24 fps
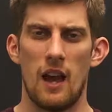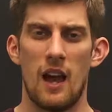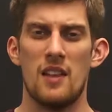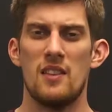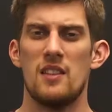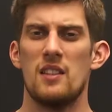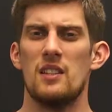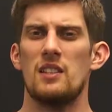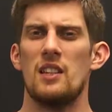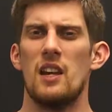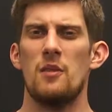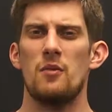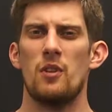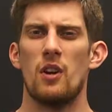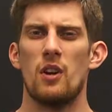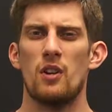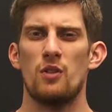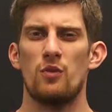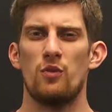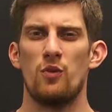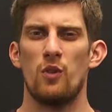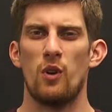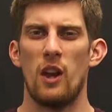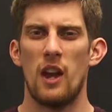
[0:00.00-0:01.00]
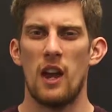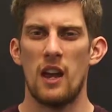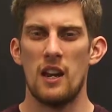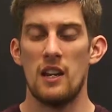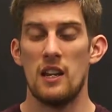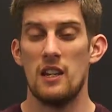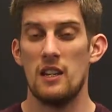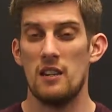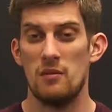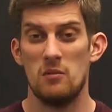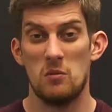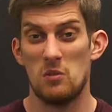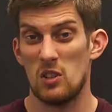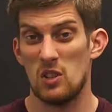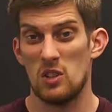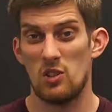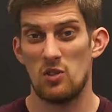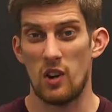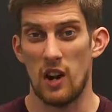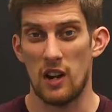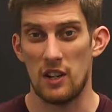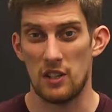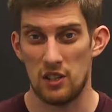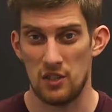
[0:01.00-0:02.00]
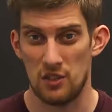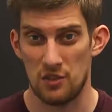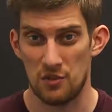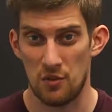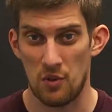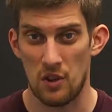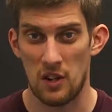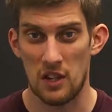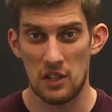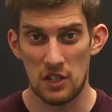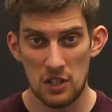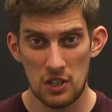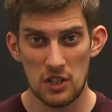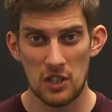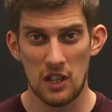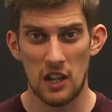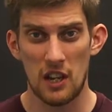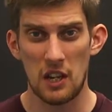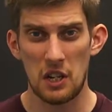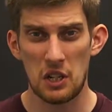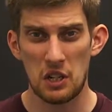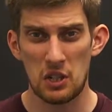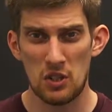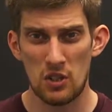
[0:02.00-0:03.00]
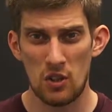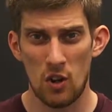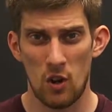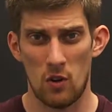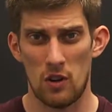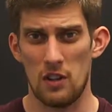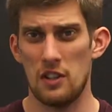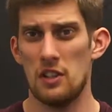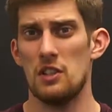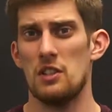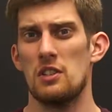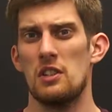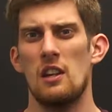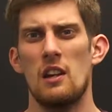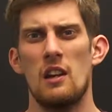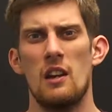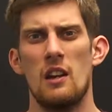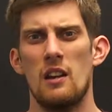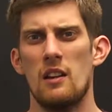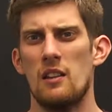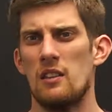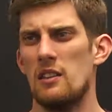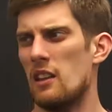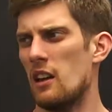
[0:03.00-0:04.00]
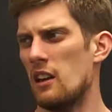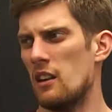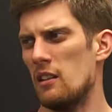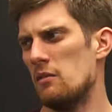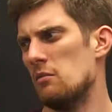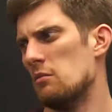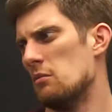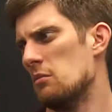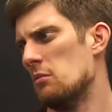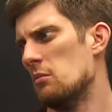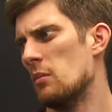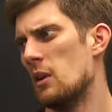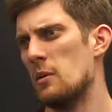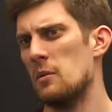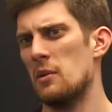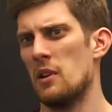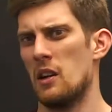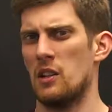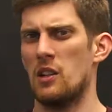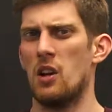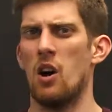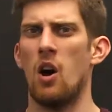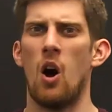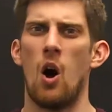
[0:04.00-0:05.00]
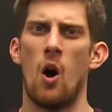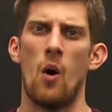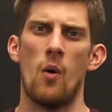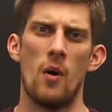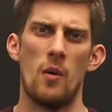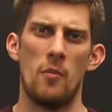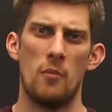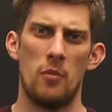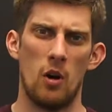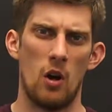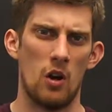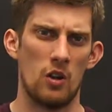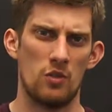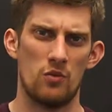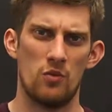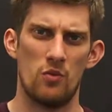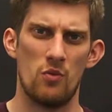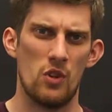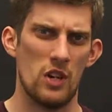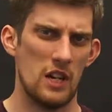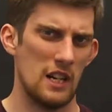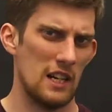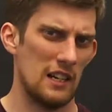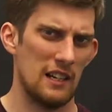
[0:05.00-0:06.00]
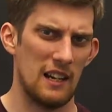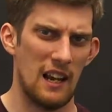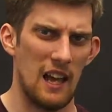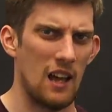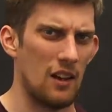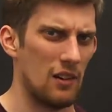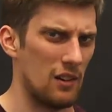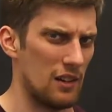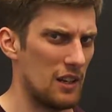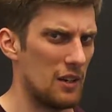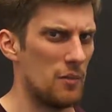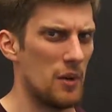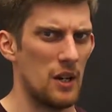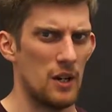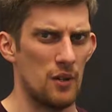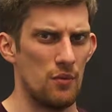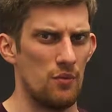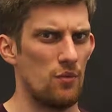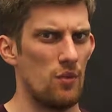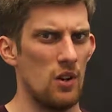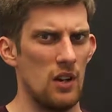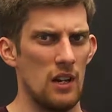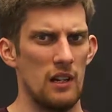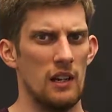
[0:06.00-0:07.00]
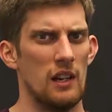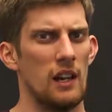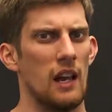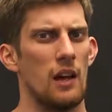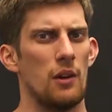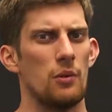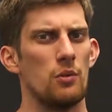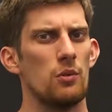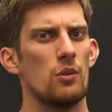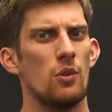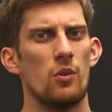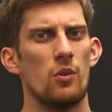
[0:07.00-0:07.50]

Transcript: And the same goes for any distractions really, just to acknowledge that maybe a car went past really loudly and made a really loud